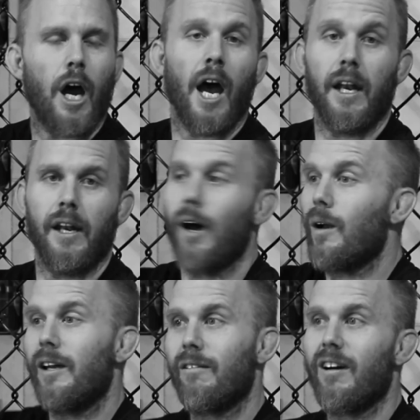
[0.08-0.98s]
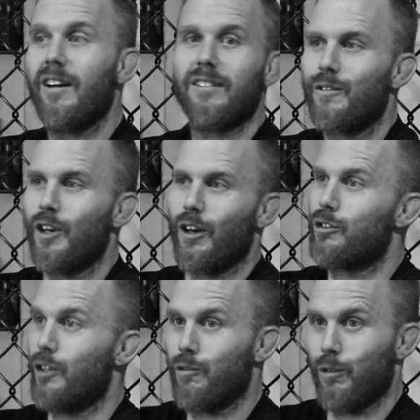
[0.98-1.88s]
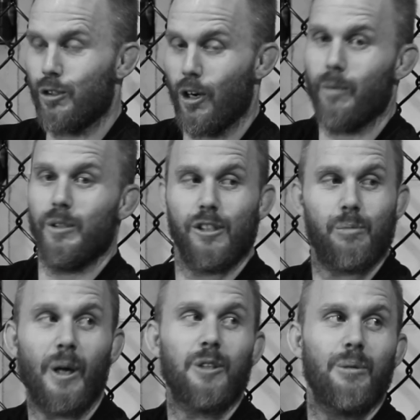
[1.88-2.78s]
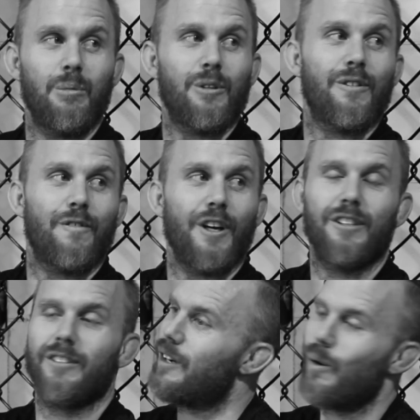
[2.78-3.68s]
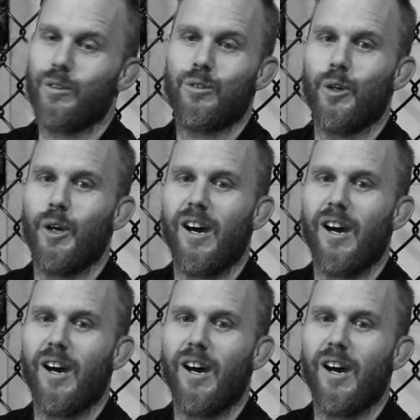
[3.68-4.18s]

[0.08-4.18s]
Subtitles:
I had an outlet, right? So if you got a stressful job, you just punch people in the face and it'll sort you